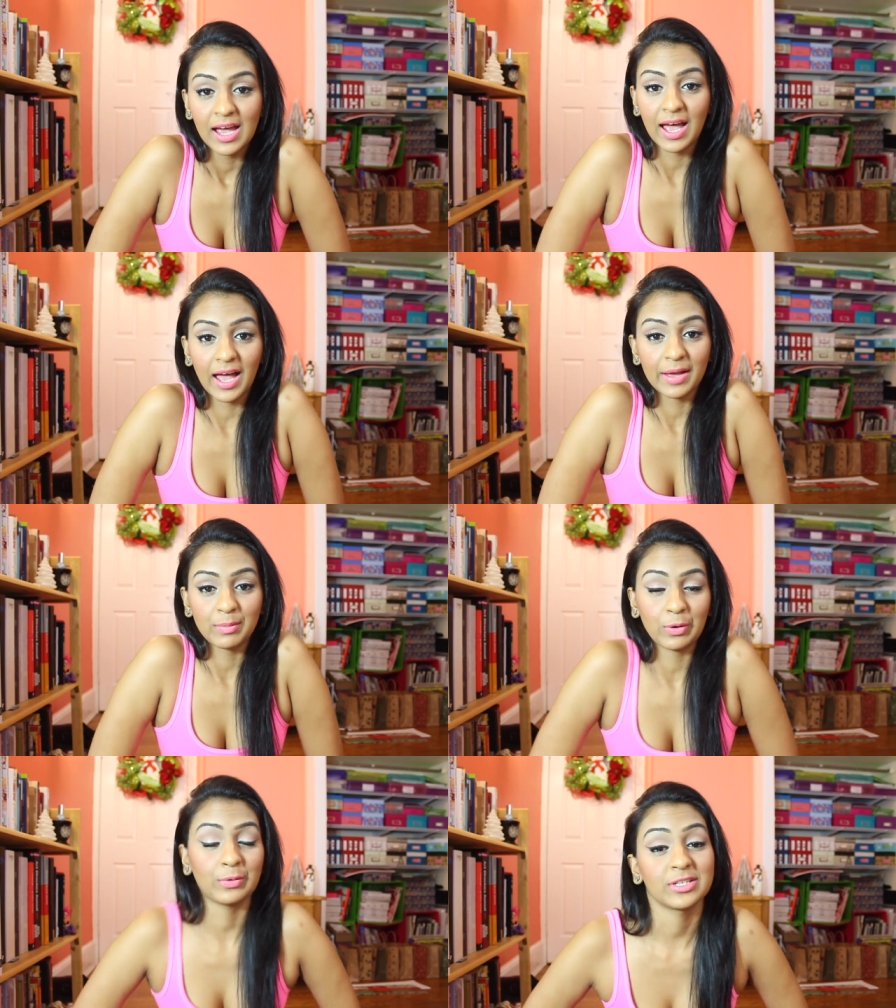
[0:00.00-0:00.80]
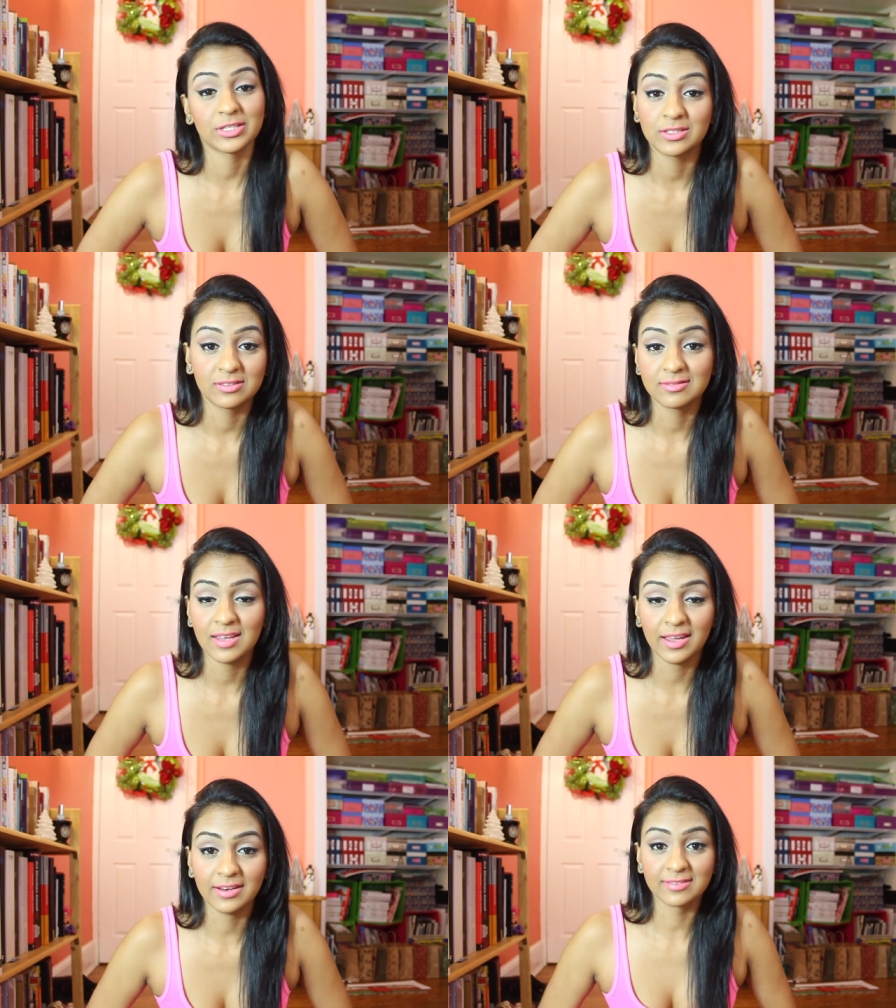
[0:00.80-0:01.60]
I'm always
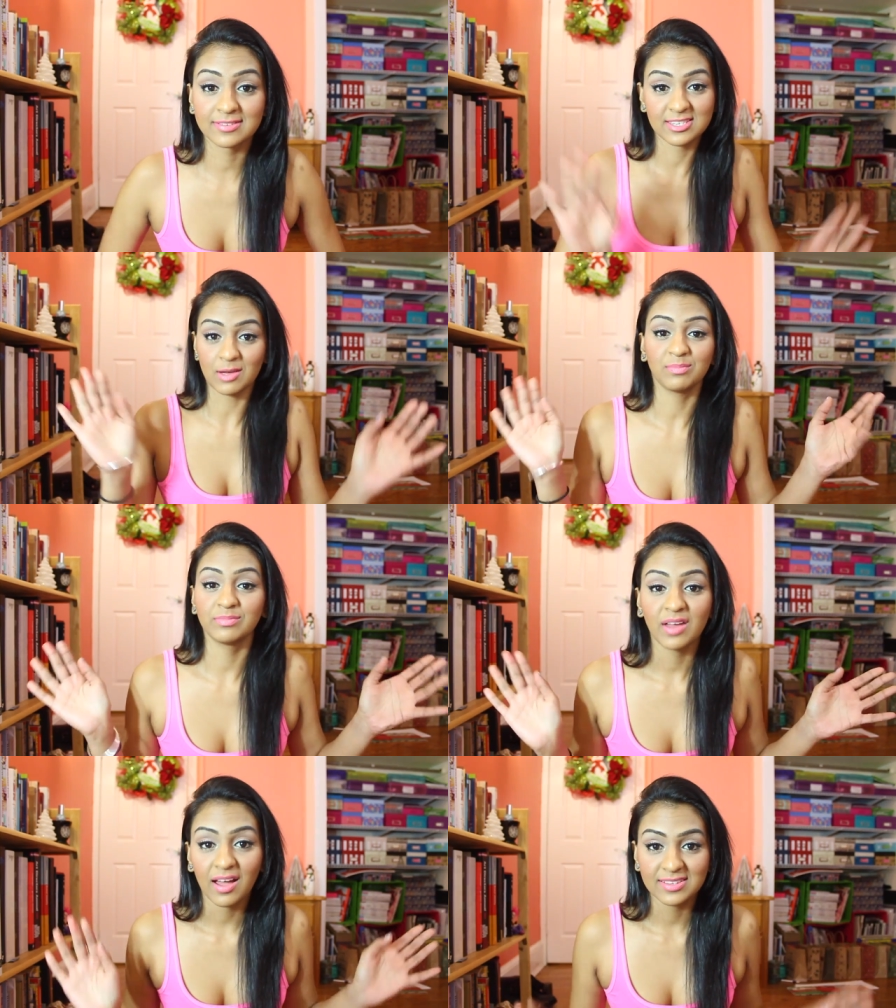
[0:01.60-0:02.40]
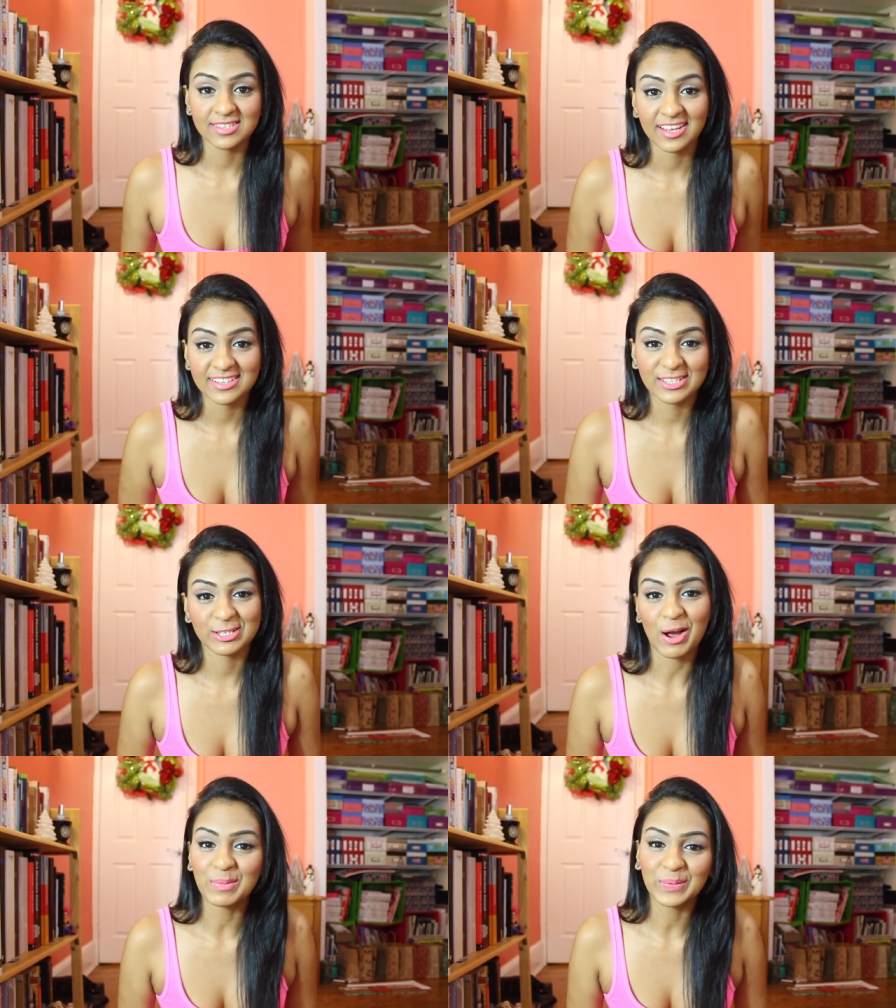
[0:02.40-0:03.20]
in some nonsense
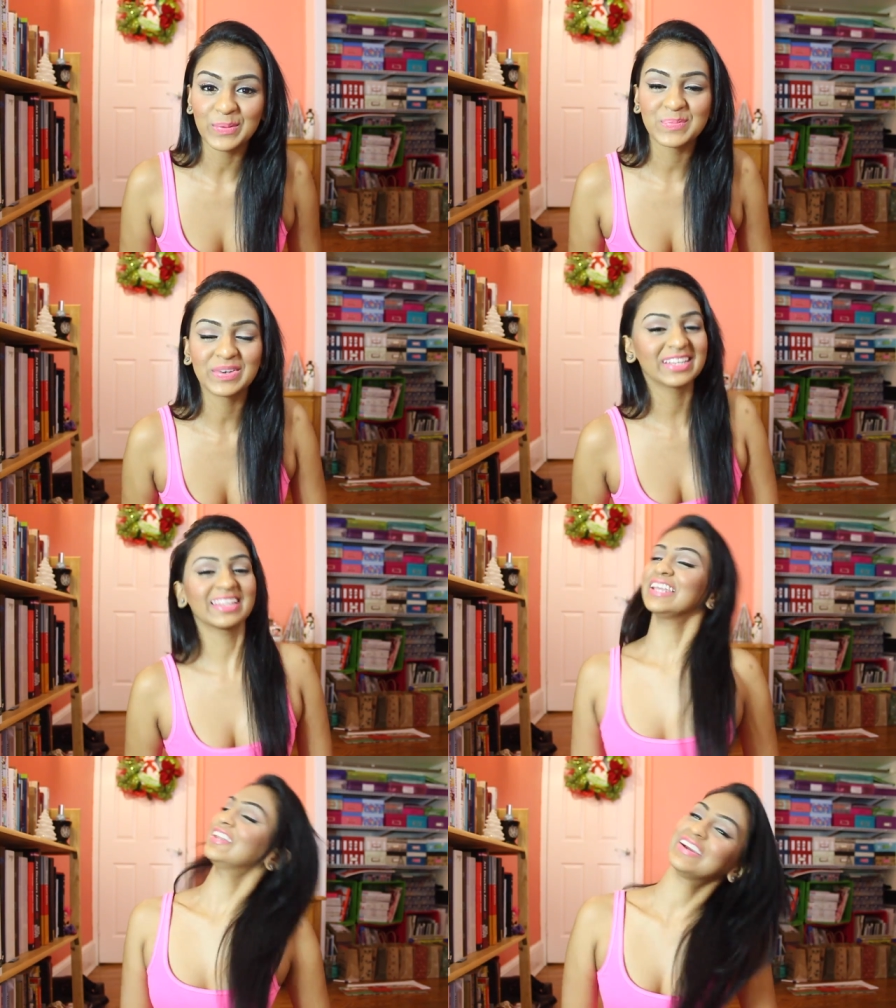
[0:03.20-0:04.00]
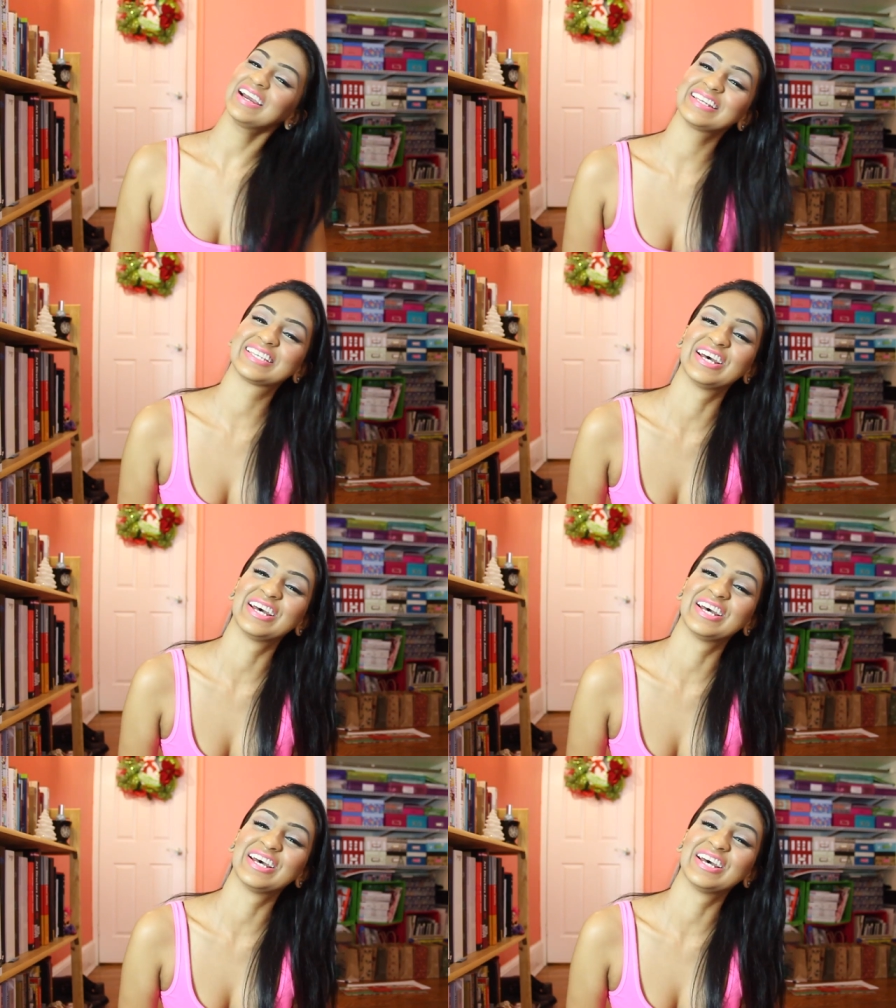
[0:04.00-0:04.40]
trouble but thank you guys